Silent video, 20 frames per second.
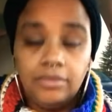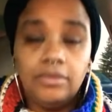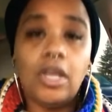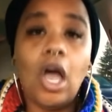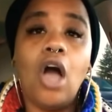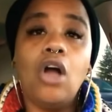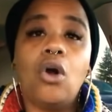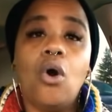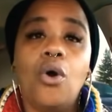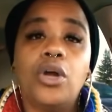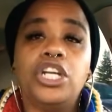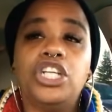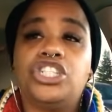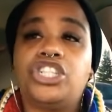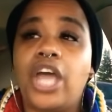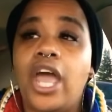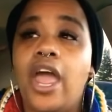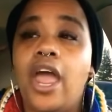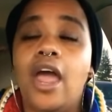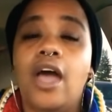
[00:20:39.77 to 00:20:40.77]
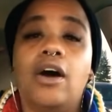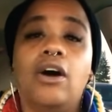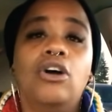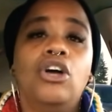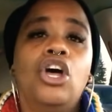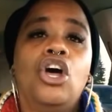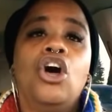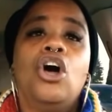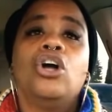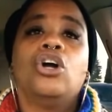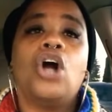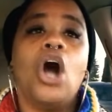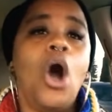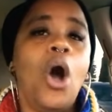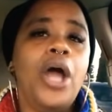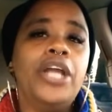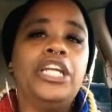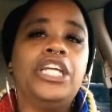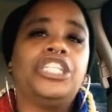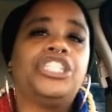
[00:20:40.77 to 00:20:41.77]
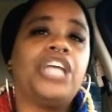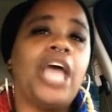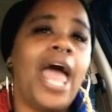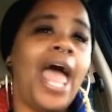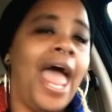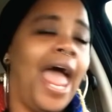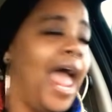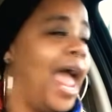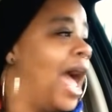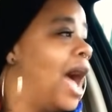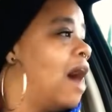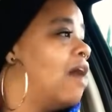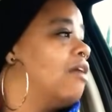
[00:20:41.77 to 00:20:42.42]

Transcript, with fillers: Y'all going to jail. Going to jail.